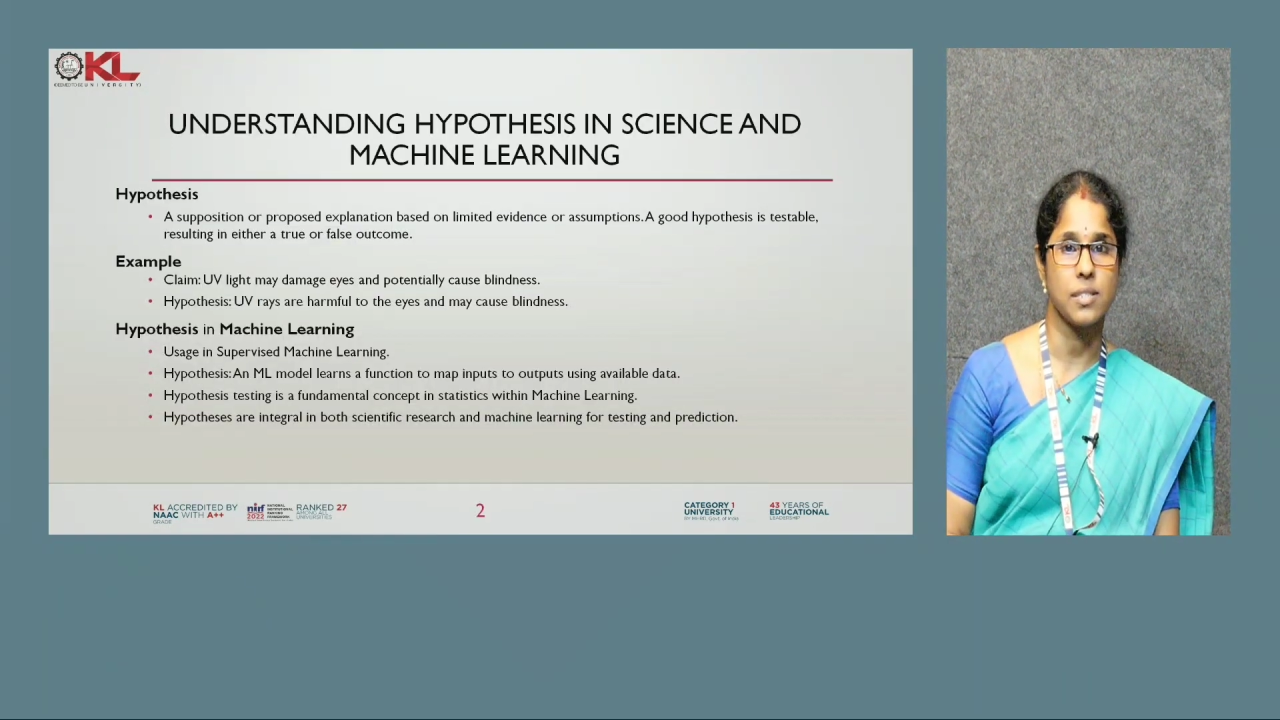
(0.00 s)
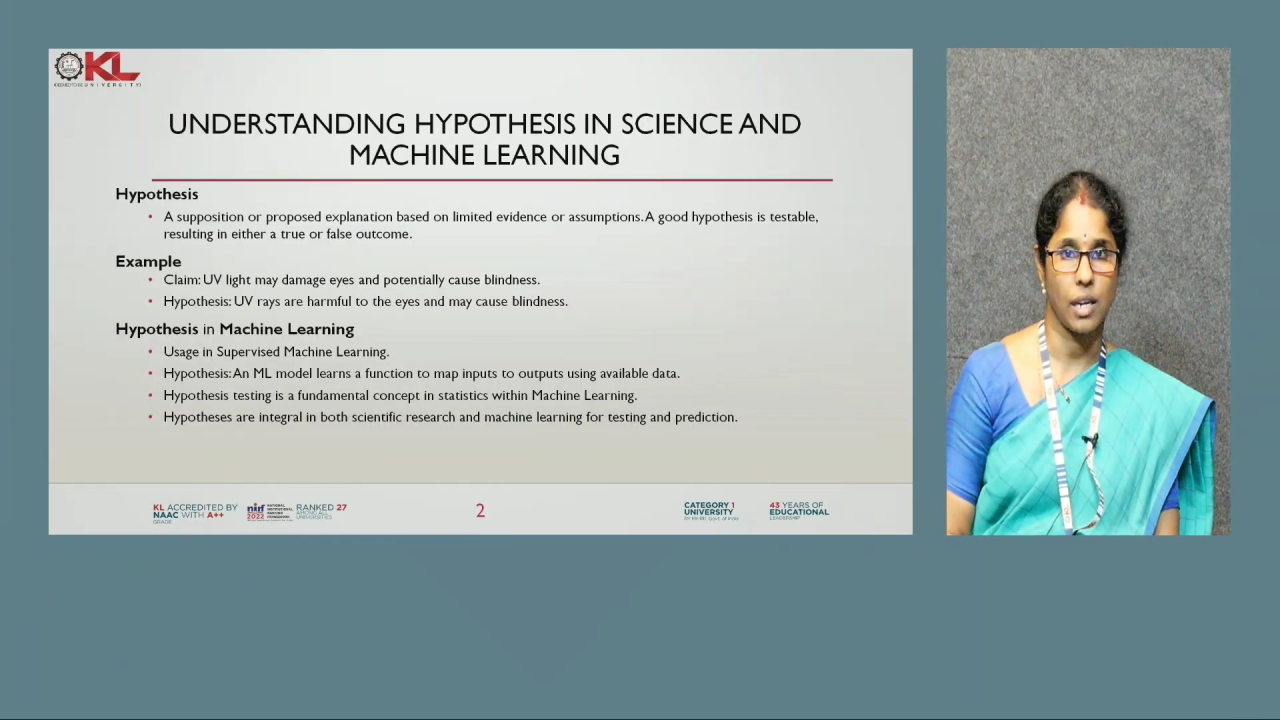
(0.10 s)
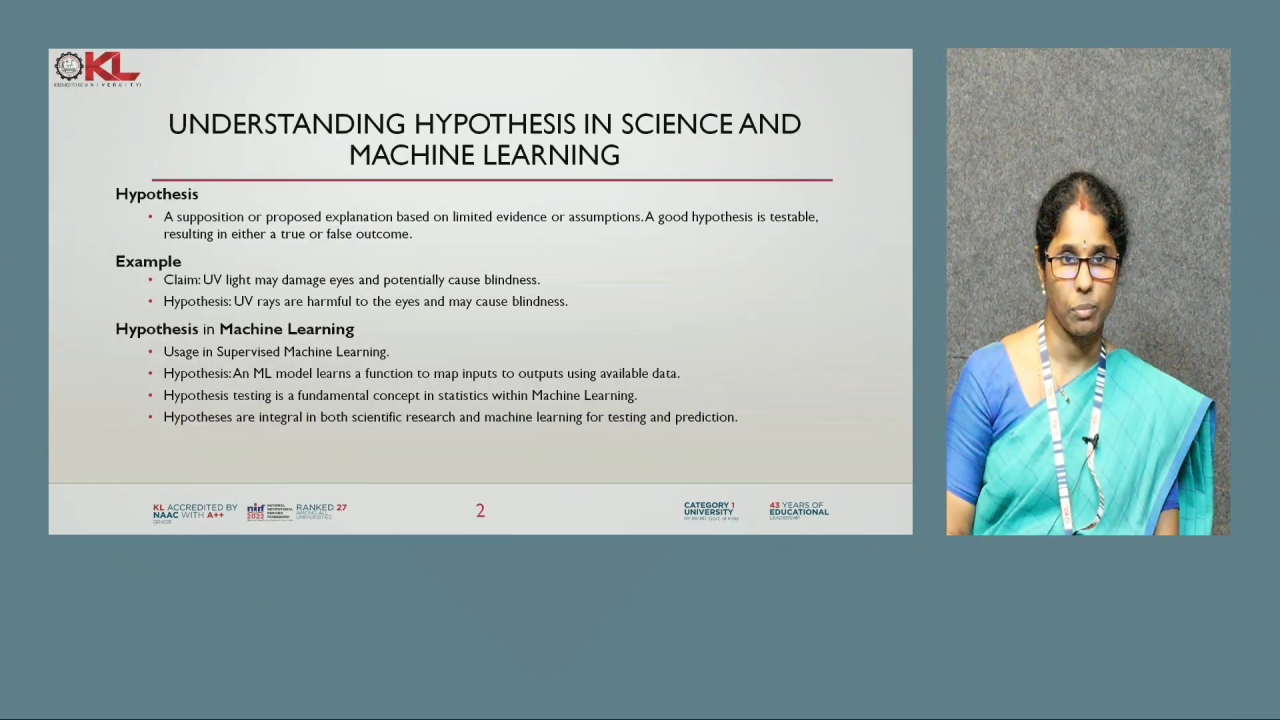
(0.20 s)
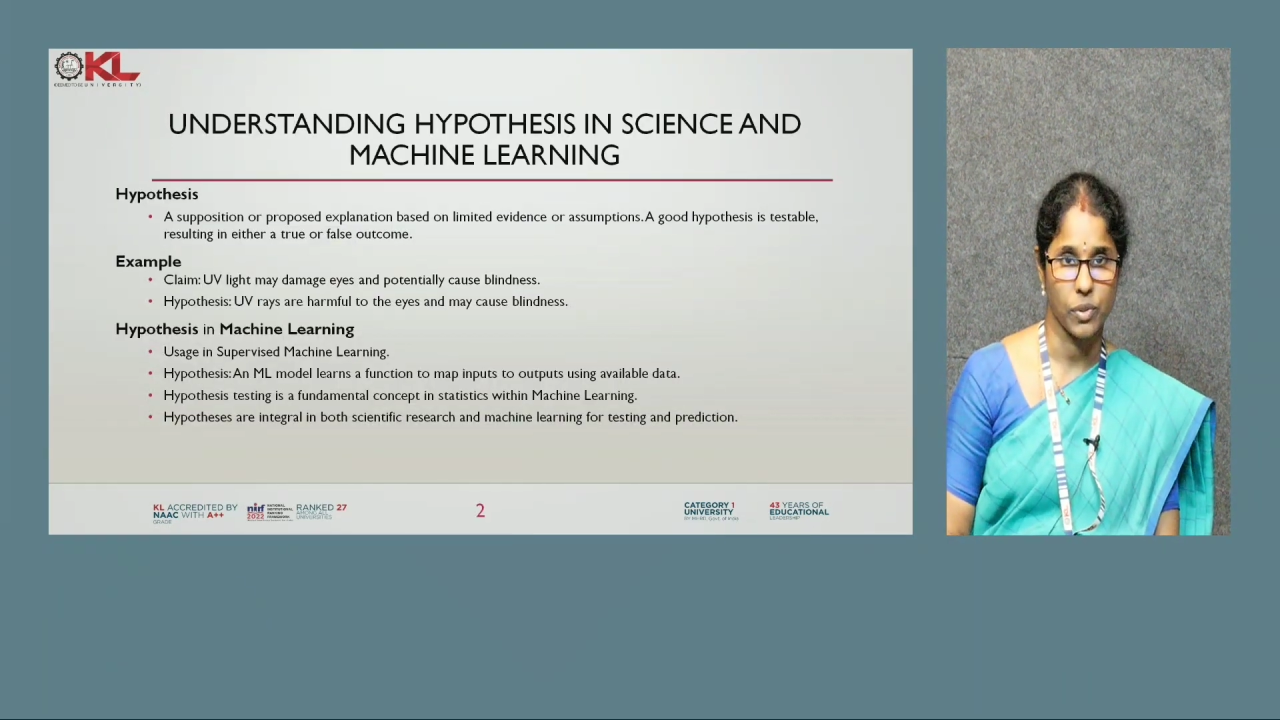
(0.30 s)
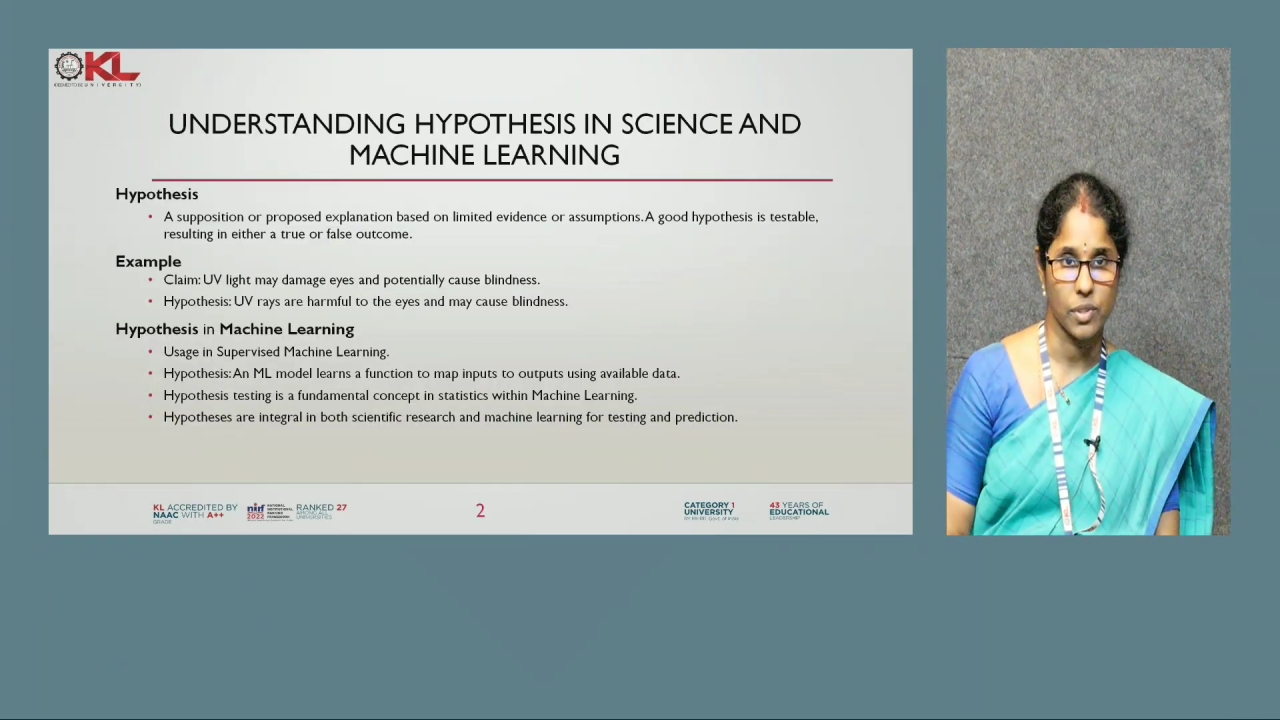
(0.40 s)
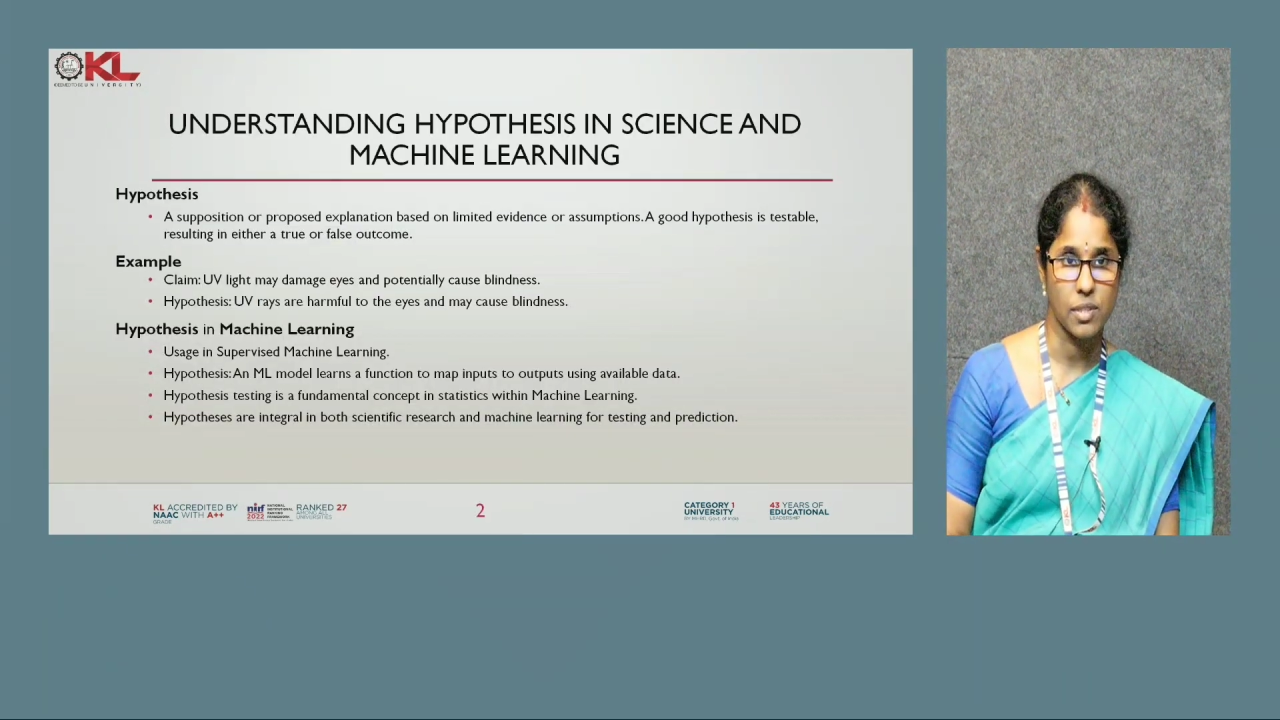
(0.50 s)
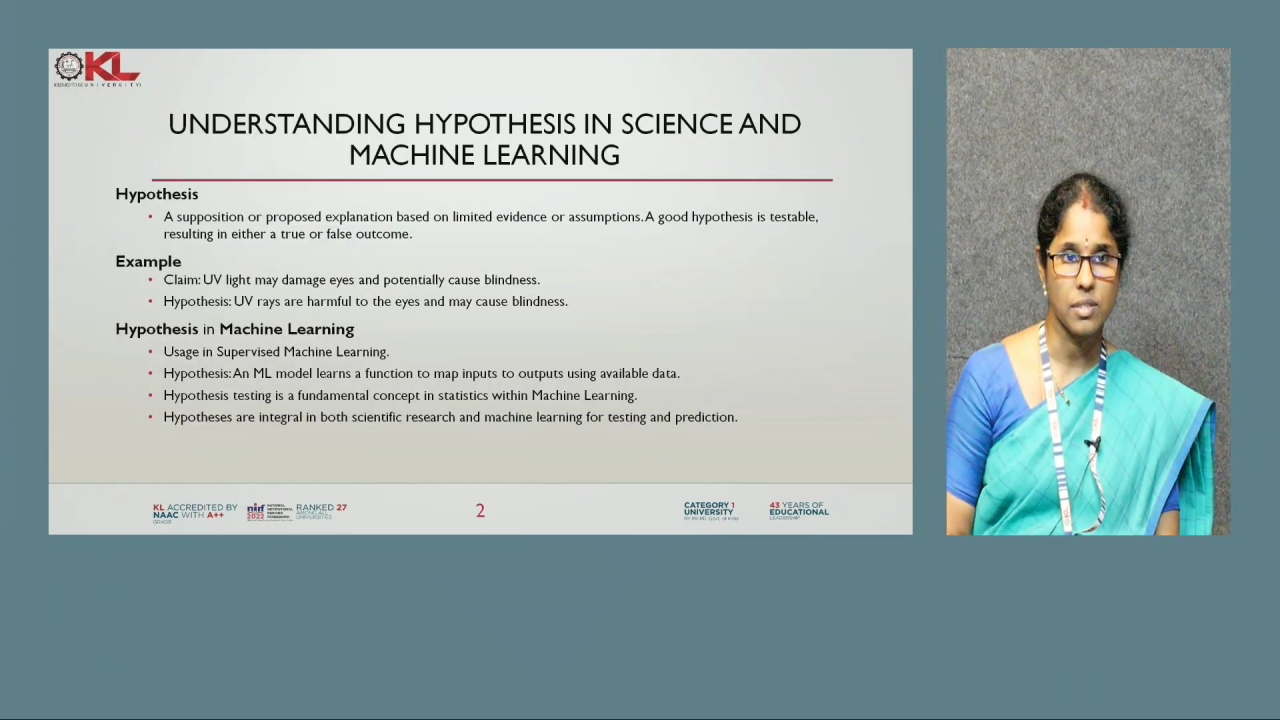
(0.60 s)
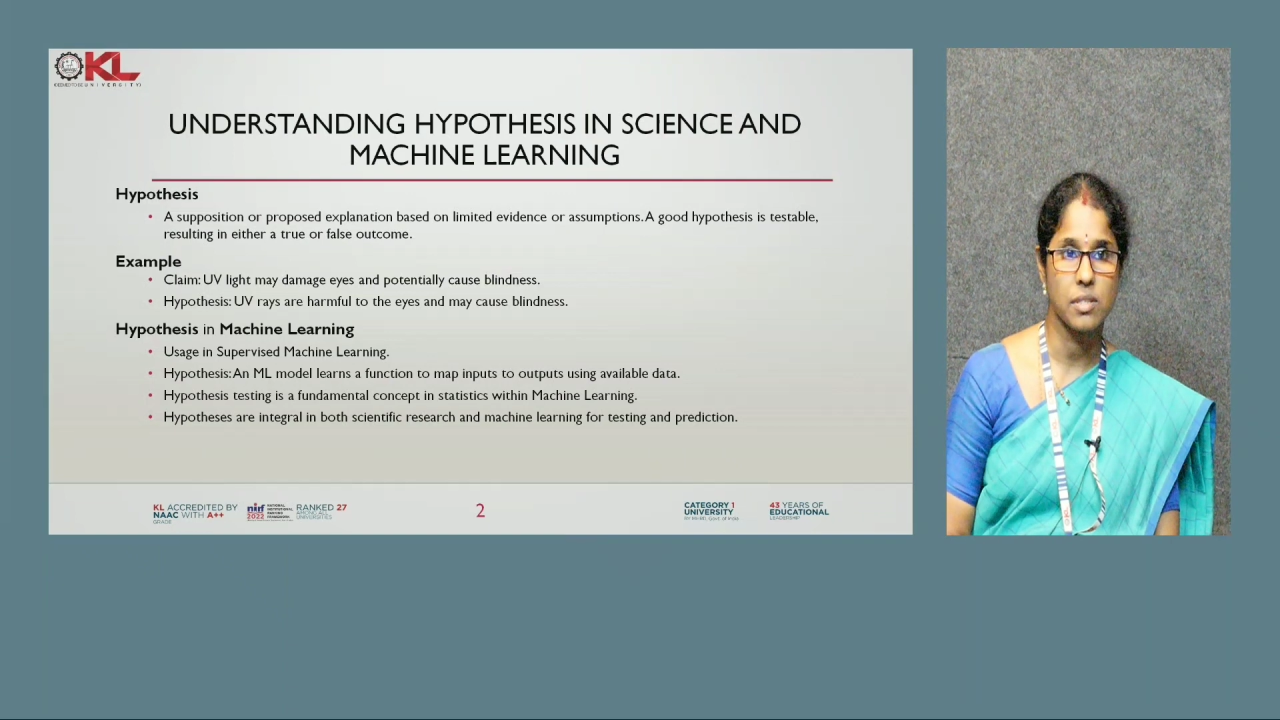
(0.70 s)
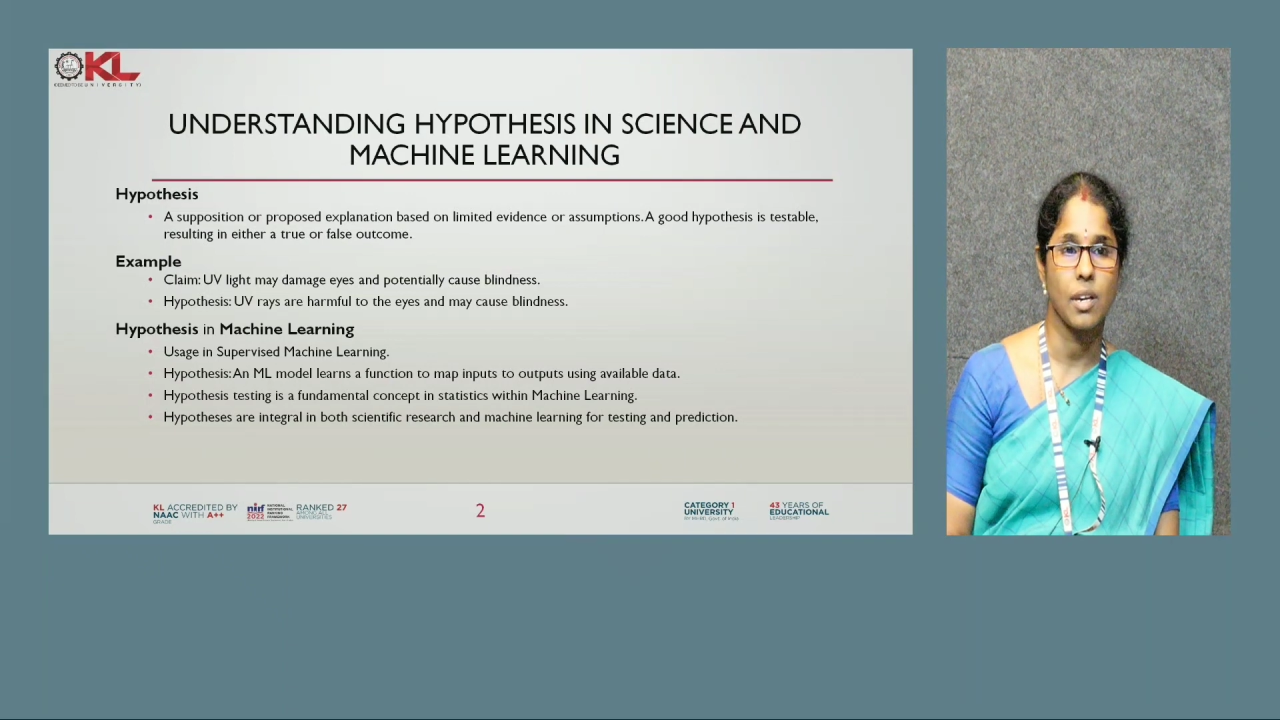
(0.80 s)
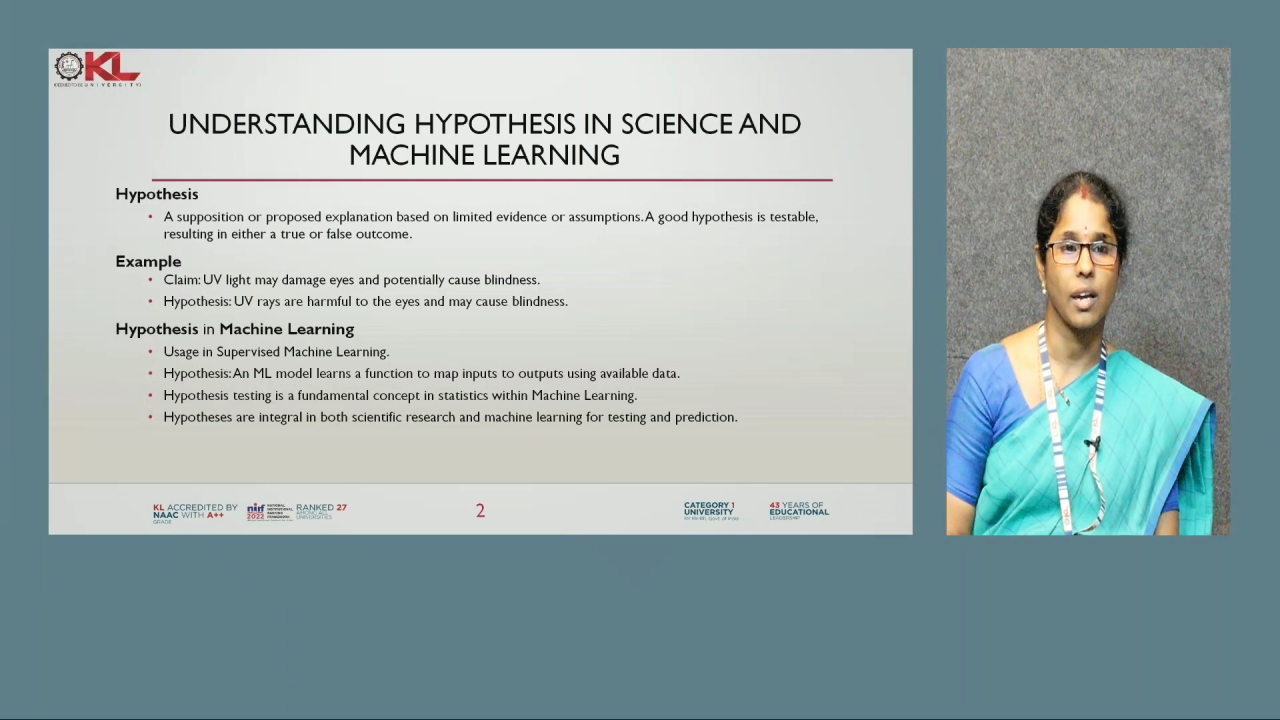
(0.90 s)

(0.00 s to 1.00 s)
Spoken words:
hypothesis